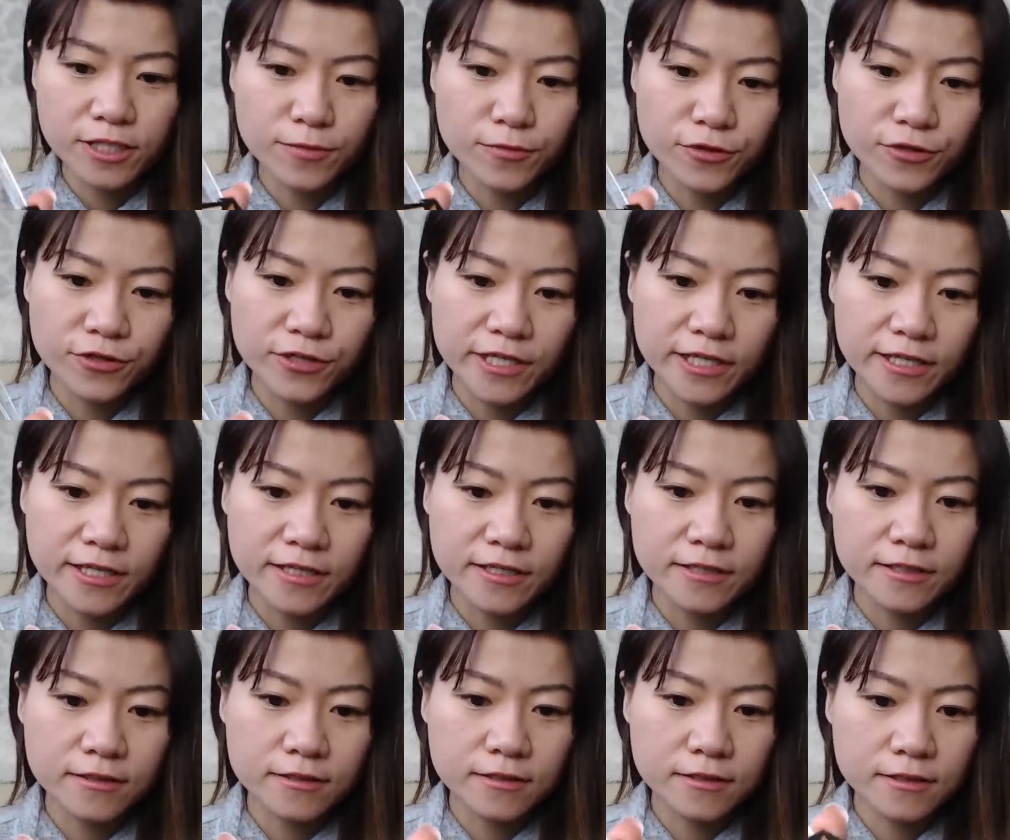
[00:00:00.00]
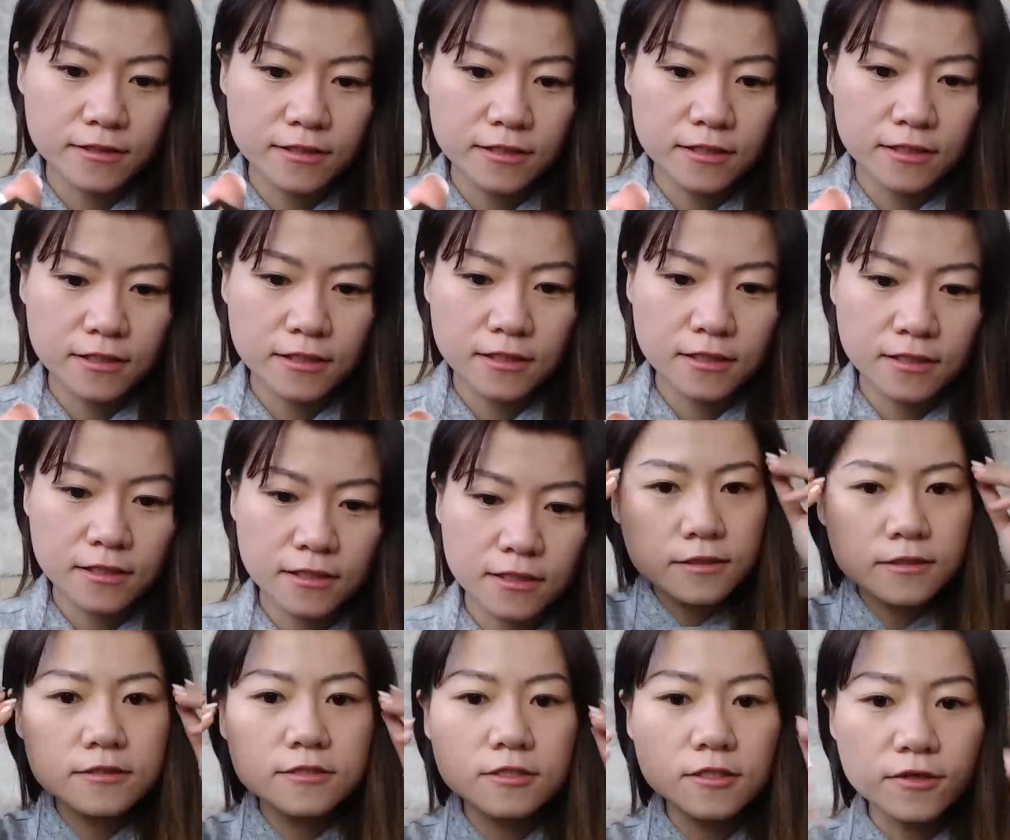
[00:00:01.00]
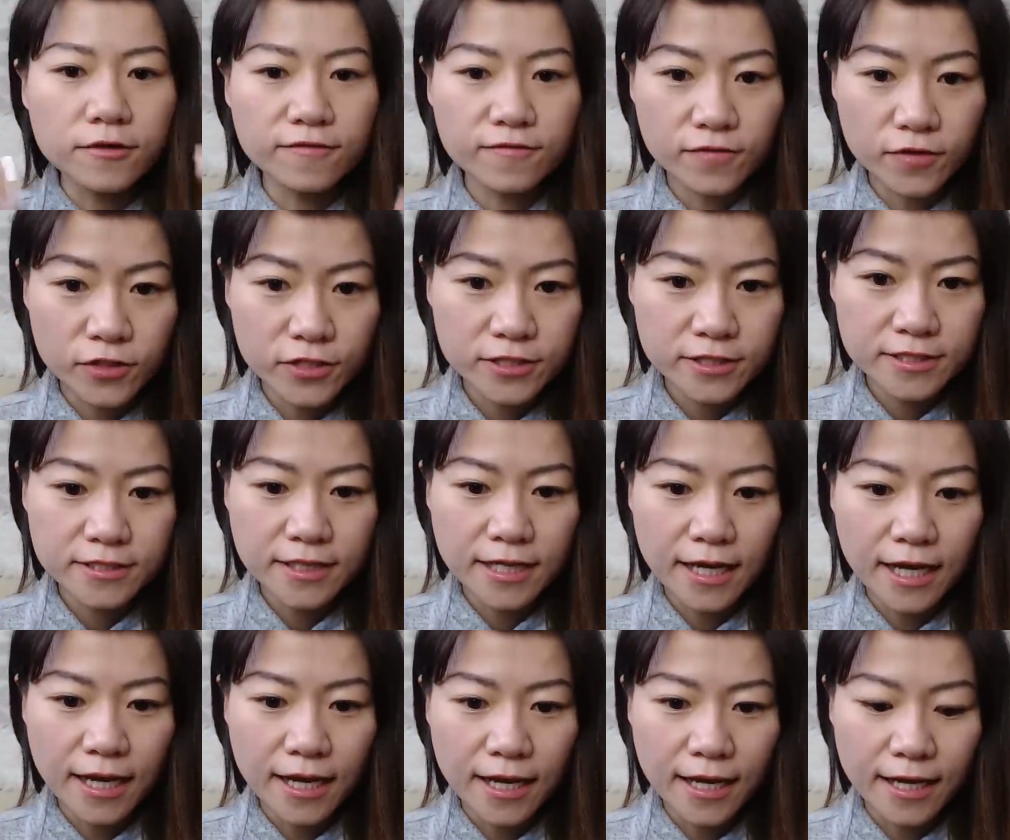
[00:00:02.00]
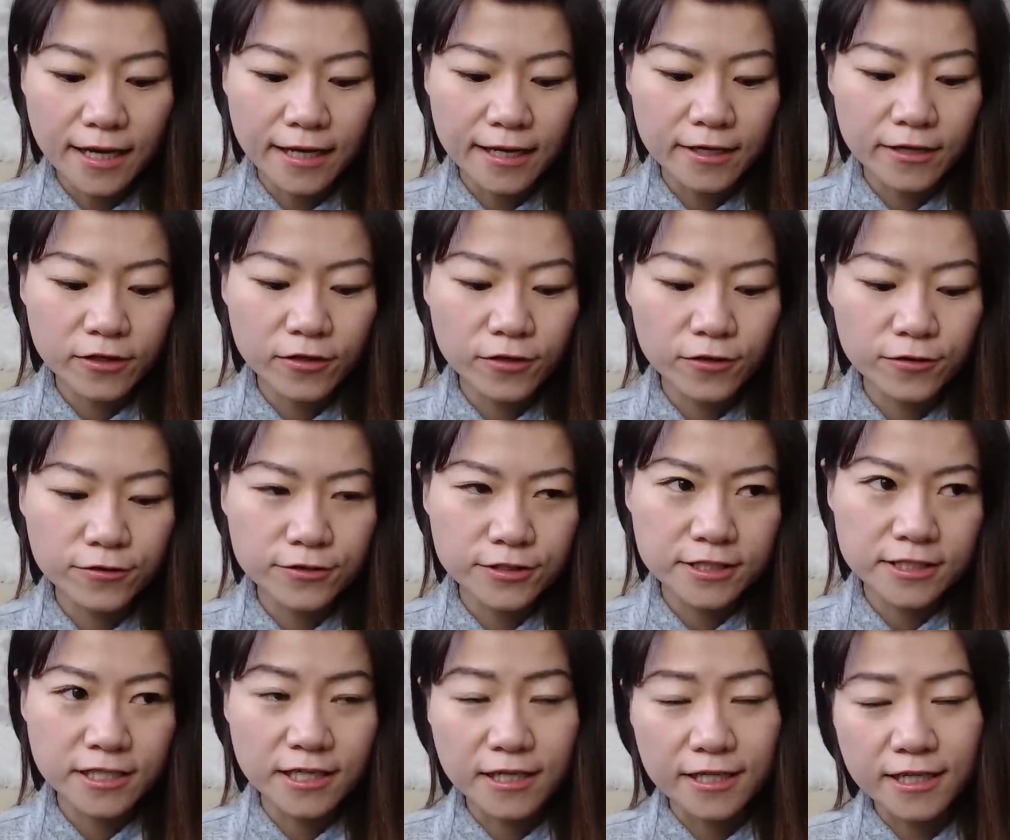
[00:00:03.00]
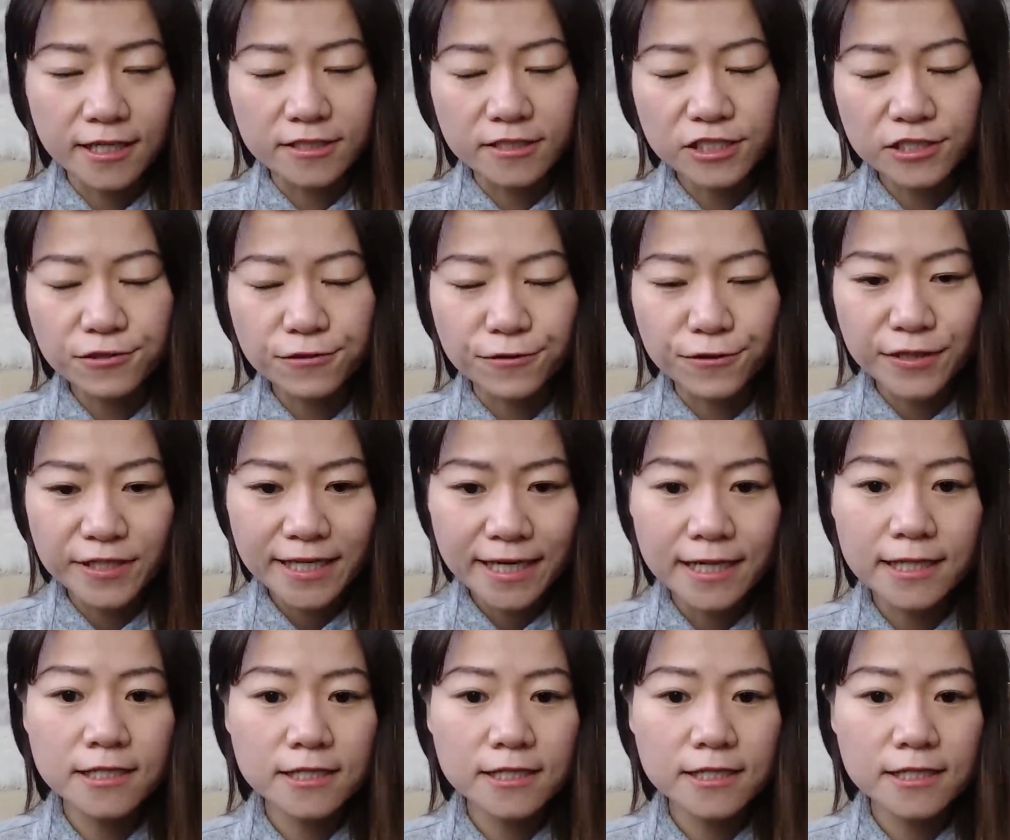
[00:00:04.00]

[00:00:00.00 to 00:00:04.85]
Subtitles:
Anybody who has like brown eyes, brown or darker skin color might want to go with something like this.